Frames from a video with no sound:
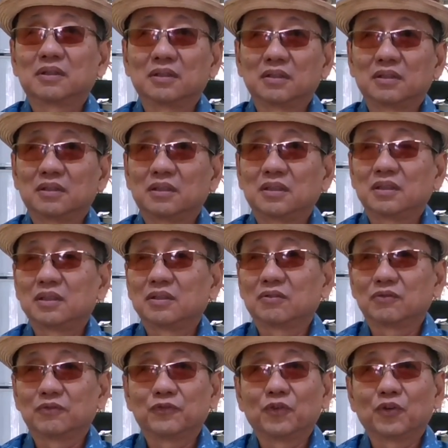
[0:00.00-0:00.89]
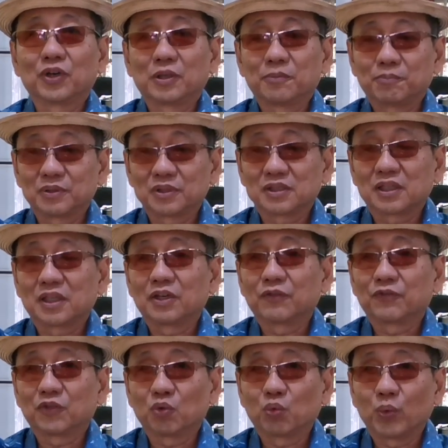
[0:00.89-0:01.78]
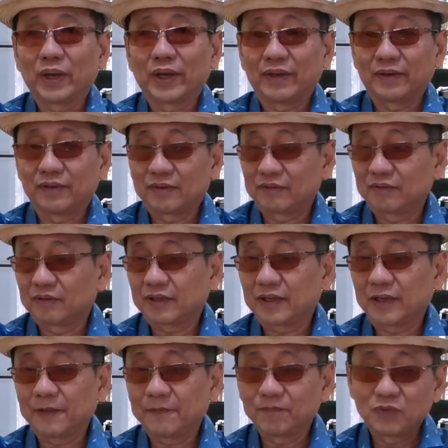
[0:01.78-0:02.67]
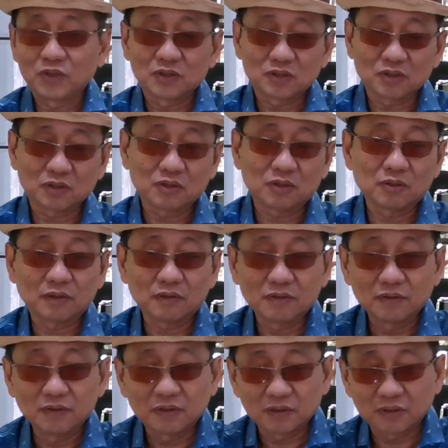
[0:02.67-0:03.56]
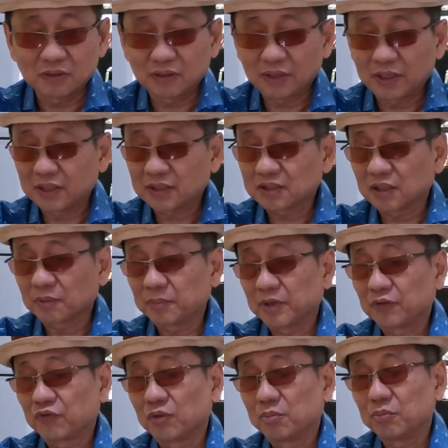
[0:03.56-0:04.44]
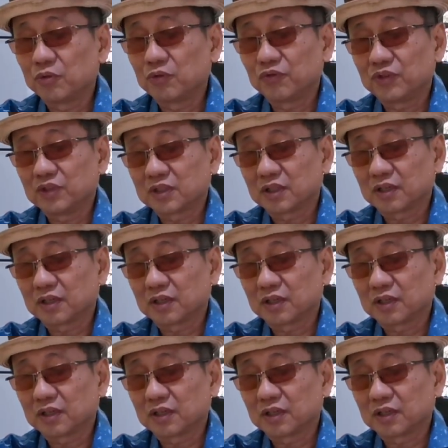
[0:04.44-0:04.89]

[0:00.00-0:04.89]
30 to 40% of the weight. Okay, so the heads have been removed.